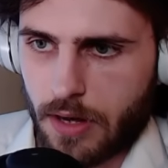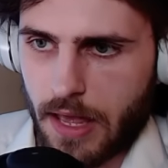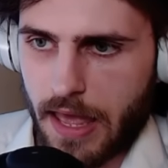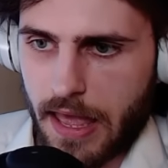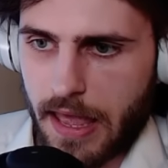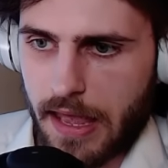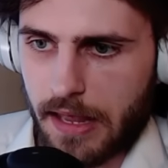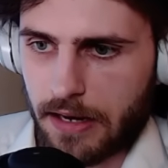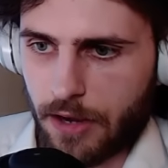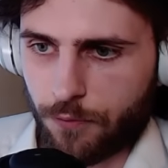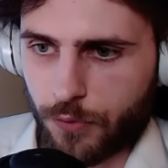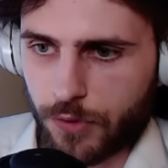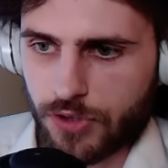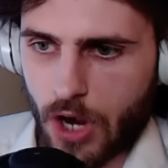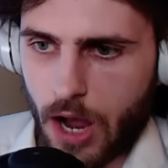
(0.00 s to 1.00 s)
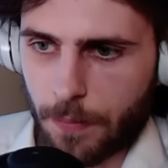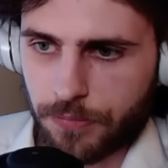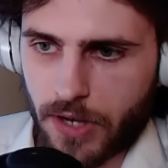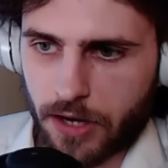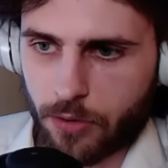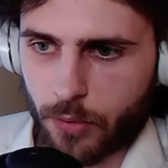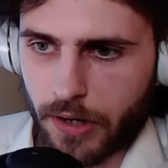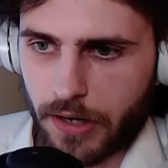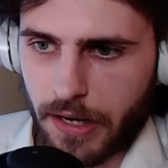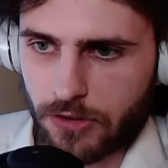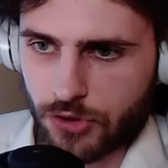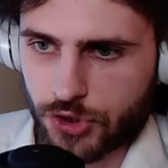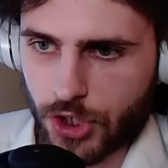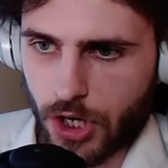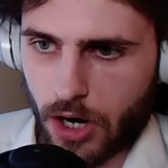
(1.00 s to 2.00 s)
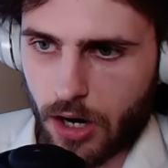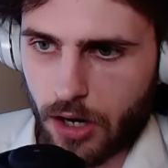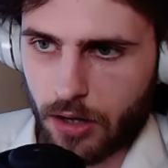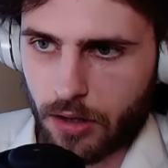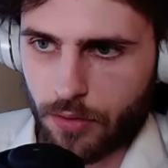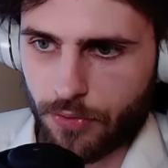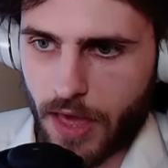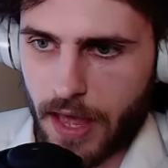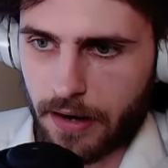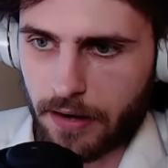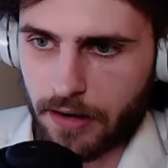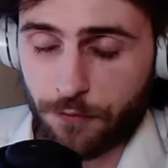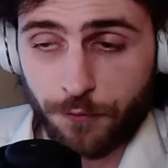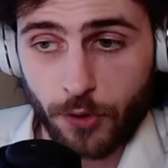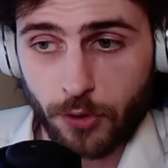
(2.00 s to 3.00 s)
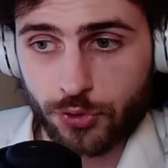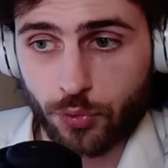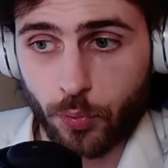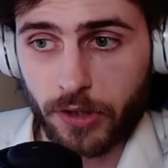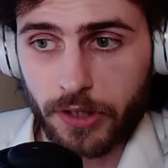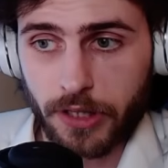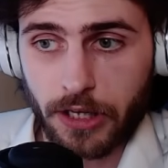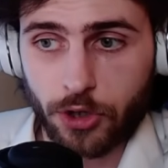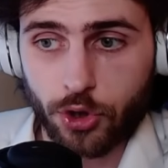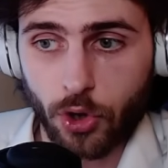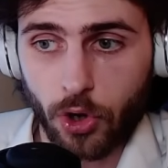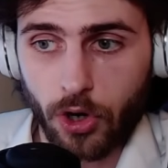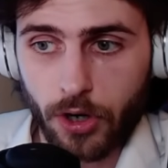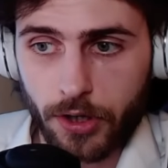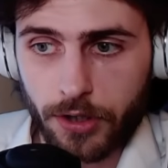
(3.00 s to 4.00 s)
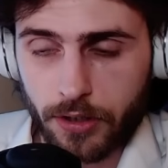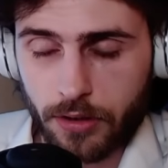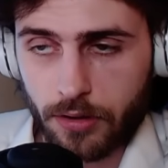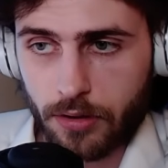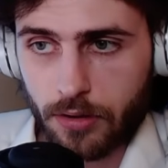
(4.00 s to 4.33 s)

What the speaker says: And if we top deck Greninja, then it feels really good.